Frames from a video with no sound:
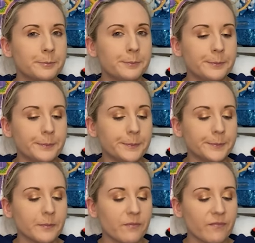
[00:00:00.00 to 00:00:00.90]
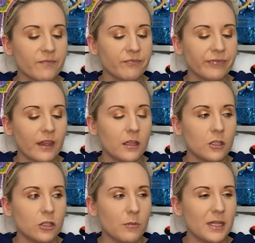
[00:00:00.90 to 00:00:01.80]
Hmm. There's
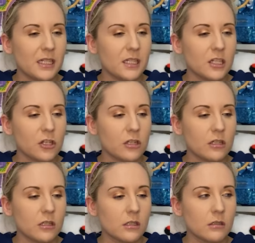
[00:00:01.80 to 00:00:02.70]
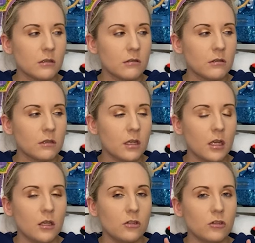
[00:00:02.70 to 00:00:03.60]
so many decisions.
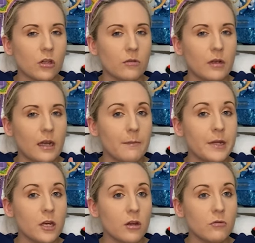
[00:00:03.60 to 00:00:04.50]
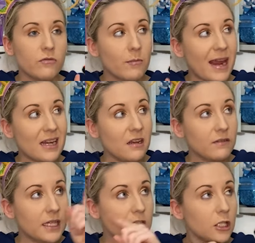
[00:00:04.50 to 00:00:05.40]
So let me know from any
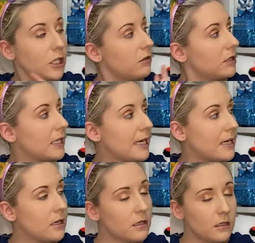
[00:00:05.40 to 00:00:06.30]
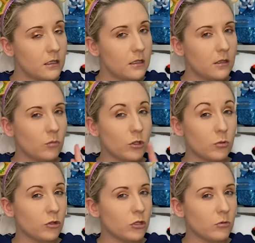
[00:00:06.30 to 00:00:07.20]
of these that you see which
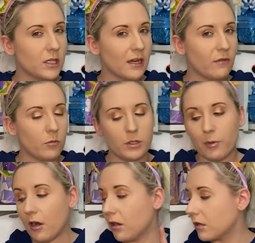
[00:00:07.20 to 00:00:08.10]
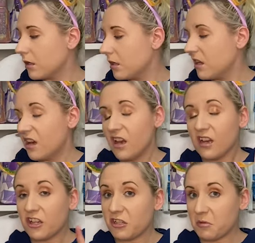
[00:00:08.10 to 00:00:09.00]
ones you would take for which park
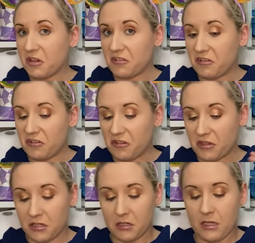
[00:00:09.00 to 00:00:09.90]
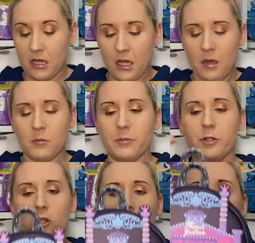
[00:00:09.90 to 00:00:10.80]
because I'm kind of stuck. I'm
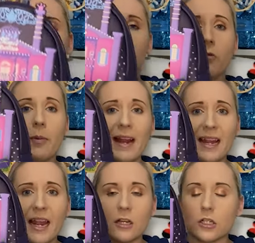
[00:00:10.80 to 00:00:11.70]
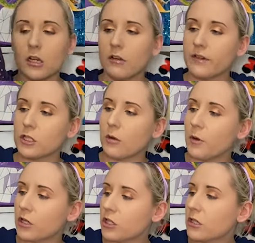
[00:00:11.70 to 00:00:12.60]
going to show this beautiful bag again because I love it so
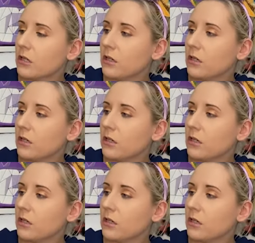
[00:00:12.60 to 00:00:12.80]
much.